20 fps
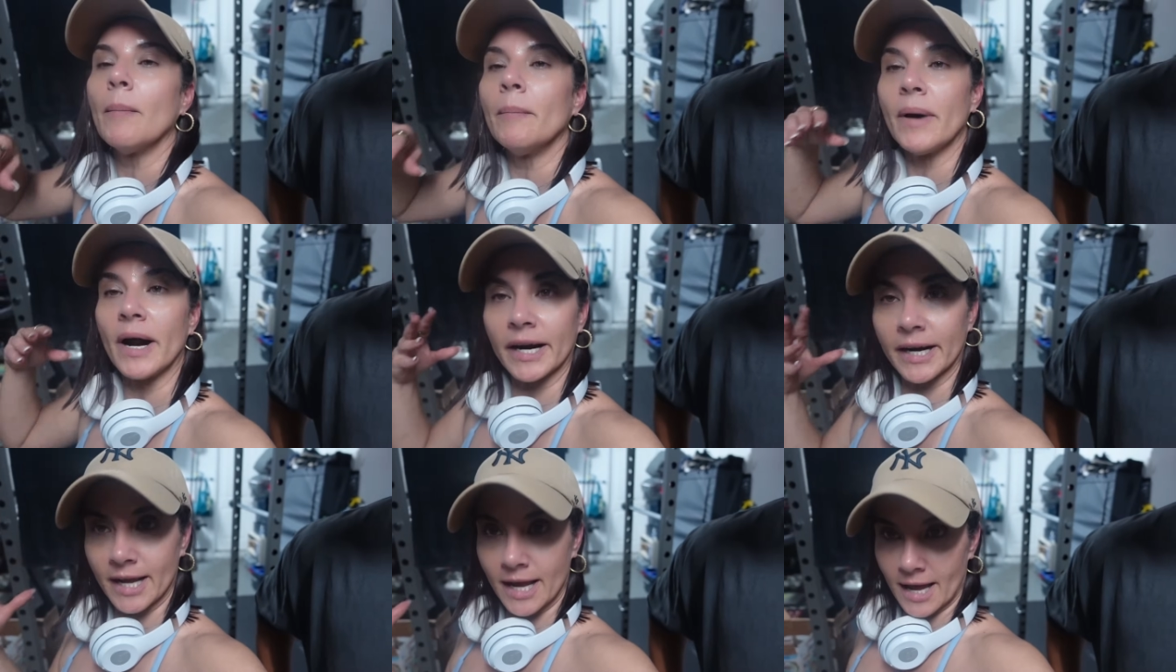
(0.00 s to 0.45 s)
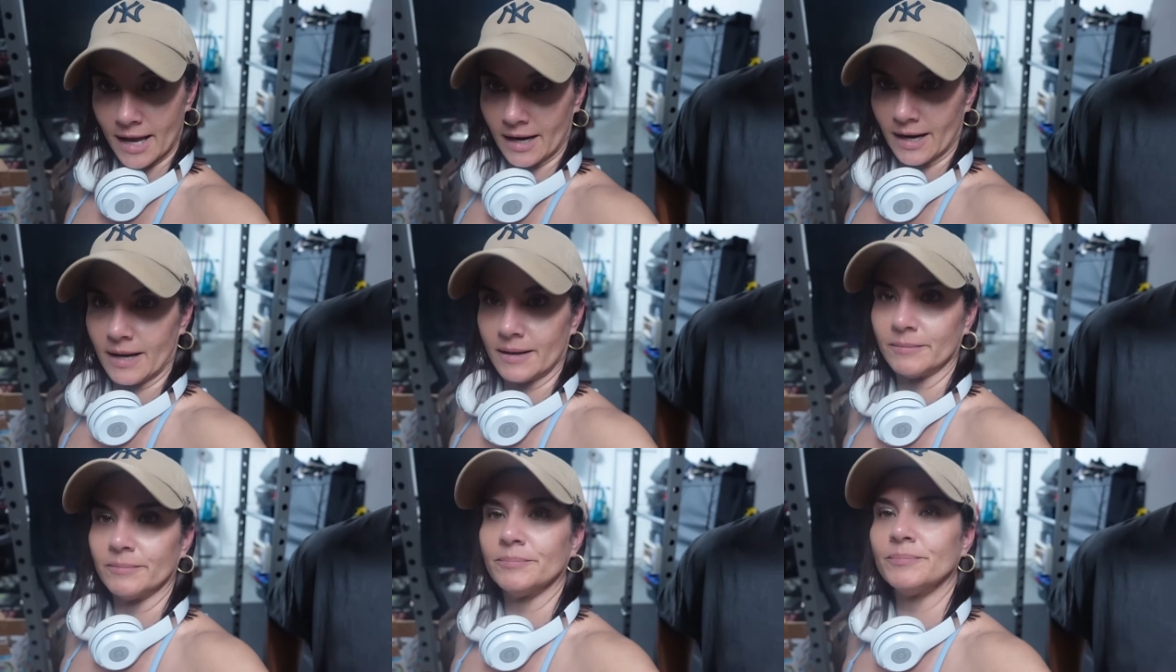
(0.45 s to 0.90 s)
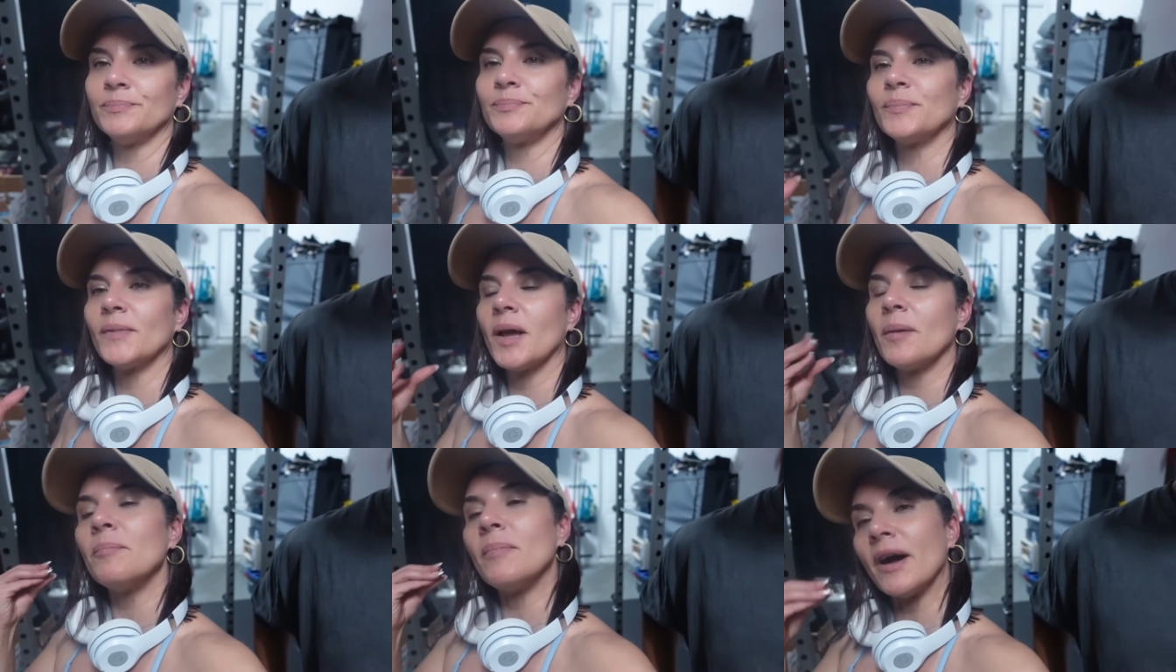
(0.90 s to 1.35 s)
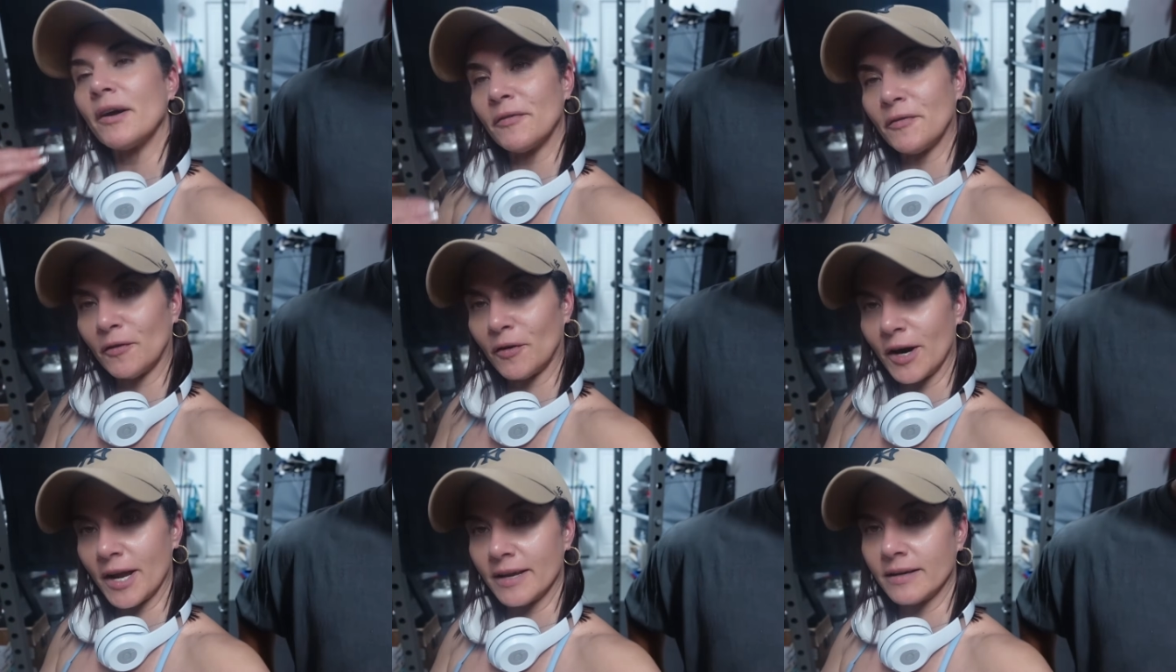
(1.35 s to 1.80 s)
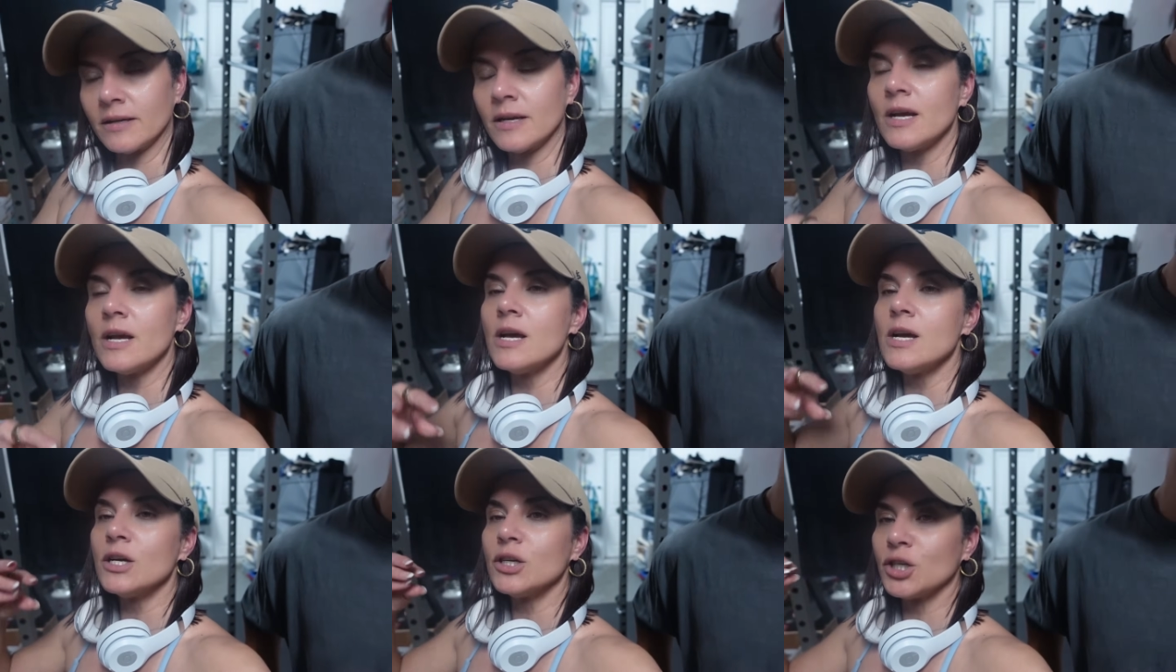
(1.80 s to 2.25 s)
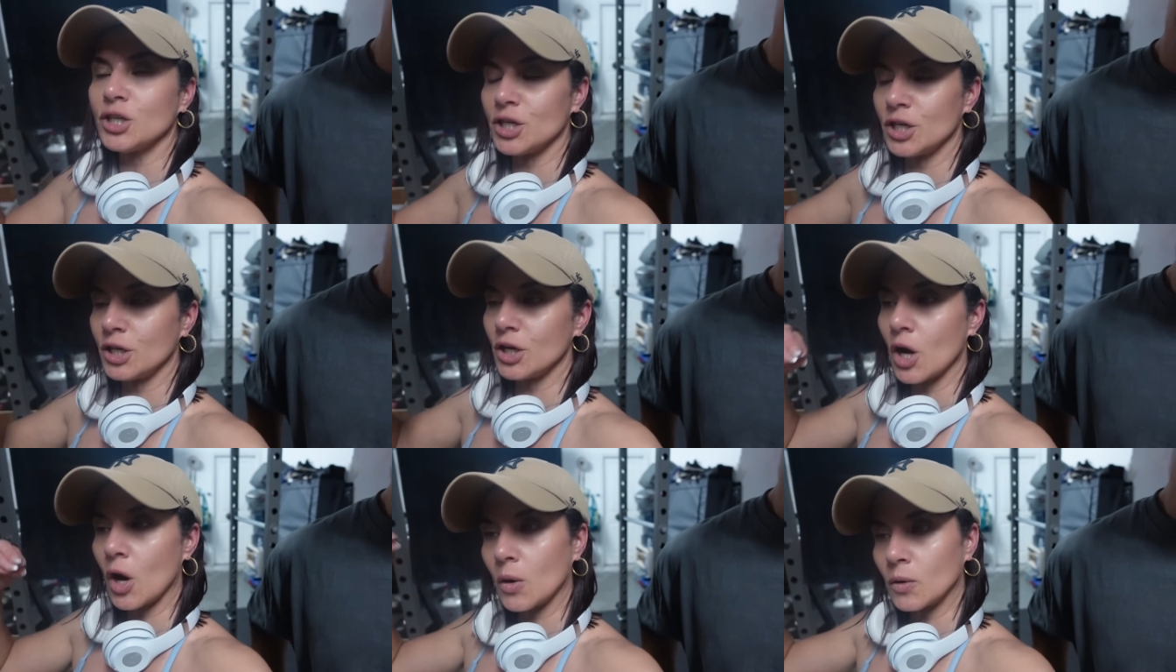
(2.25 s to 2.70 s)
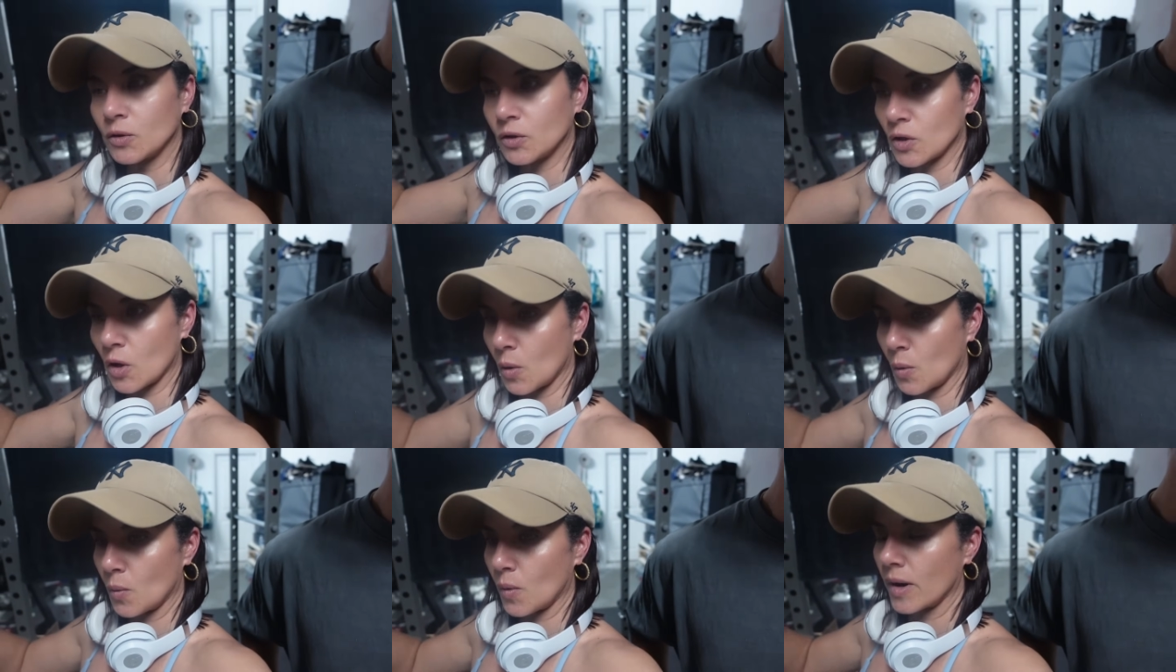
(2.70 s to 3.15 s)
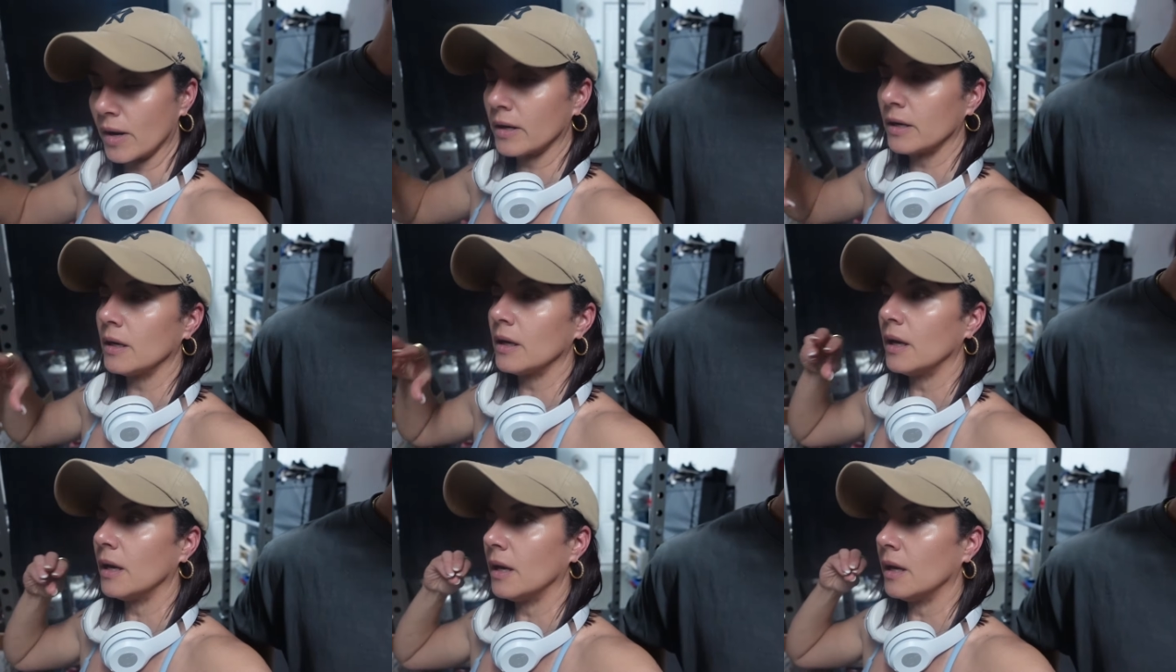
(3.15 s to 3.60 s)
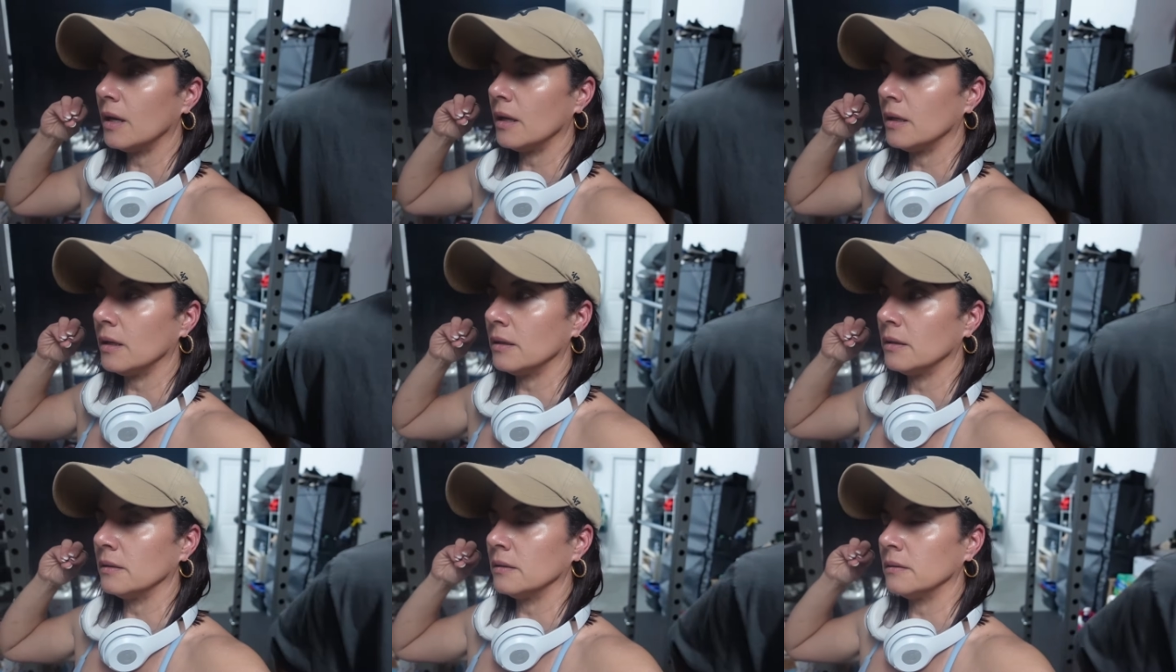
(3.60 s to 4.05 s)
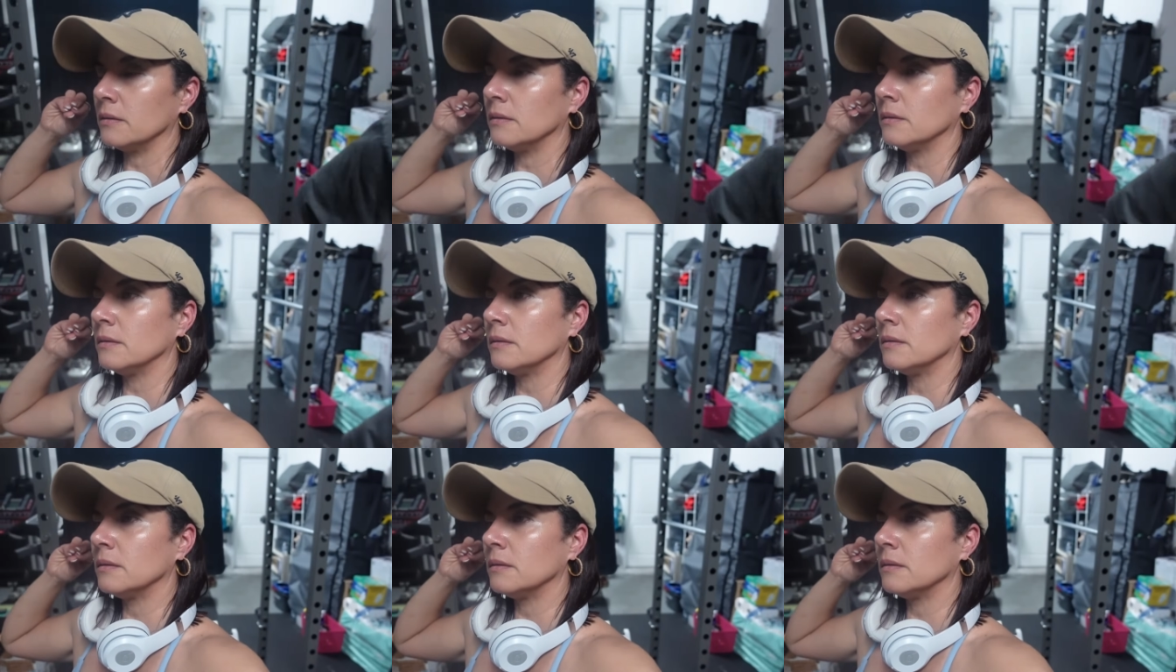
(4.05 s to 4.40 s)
Mariela, my friend. She knows someone in